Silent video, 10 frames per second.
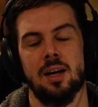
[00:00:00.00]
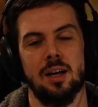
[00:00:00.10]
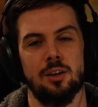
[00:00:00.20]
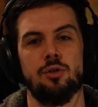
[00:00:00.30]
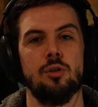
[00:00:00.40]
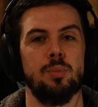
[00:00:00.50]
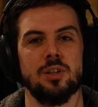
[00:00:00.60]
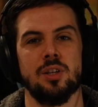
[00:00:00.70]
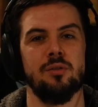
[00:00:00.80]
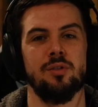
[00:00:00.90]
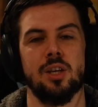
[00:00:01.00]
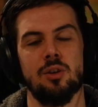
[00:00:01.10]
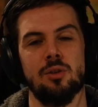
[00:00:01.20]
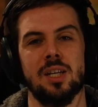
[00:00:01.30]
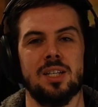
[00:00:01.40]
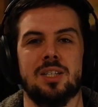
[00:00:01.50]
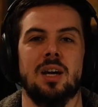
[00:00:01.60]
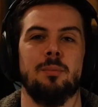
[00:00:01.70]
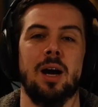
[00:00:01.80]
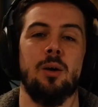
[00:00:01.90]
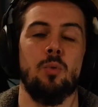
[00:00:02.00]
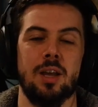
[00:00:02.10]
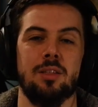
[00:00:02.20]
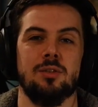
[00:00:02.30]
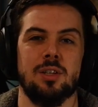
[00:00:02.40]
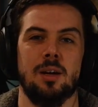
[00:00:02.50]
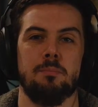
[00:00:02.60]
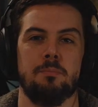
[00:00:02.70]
a true positive, and you need to somehow weigh those up.